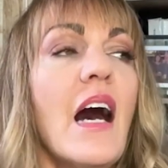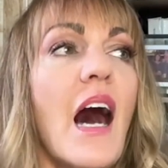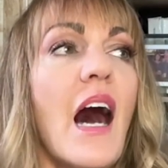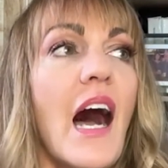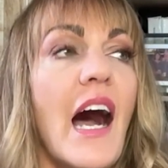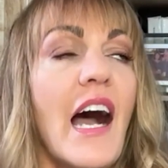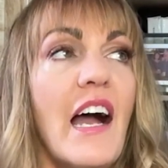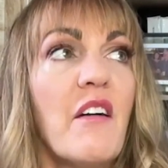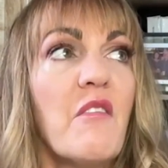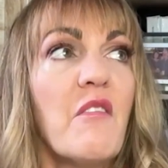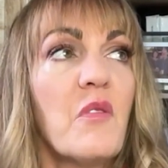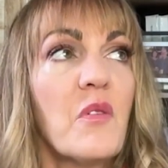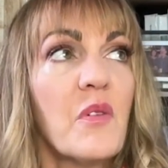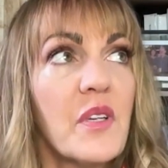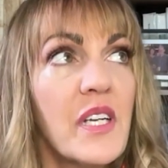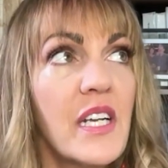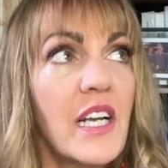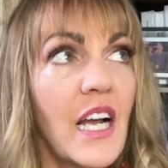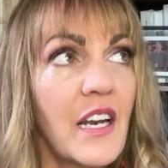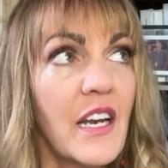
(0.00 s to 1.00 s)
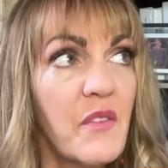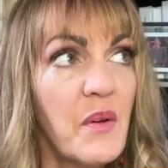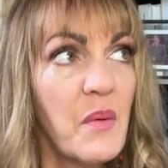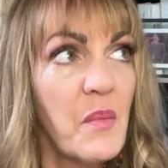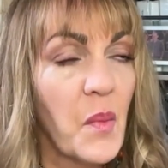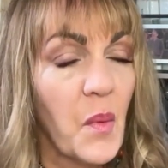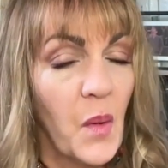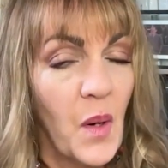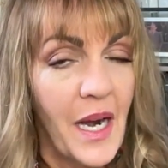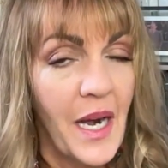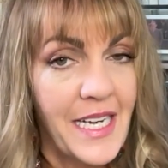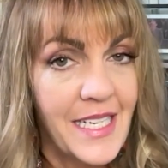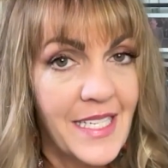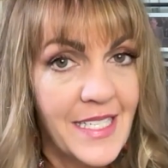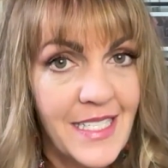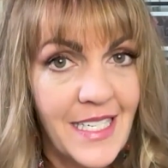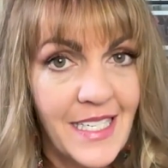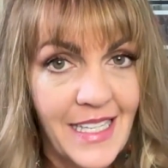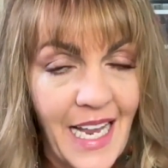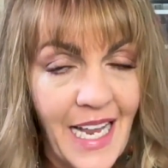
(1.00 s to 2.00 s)
I've really kind of
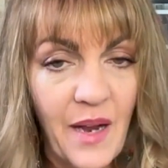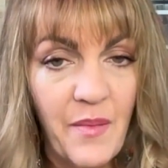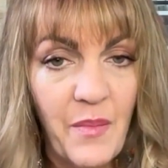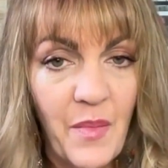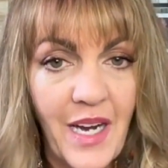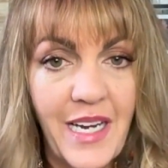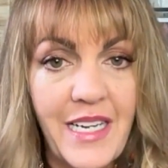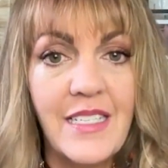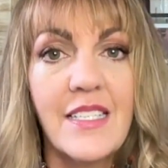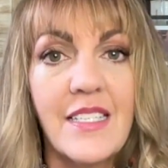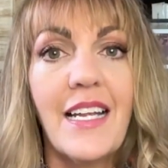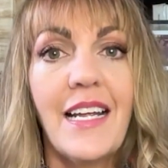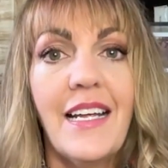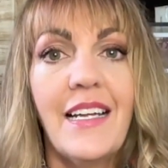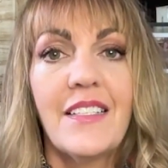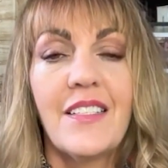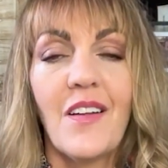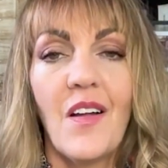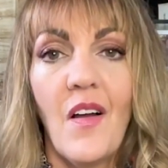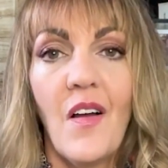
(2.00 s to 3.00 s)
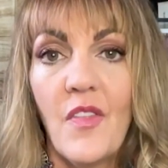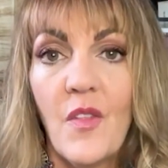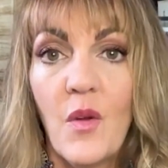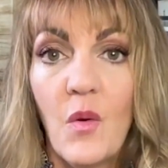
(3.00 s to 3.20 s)
embraced that mindset on the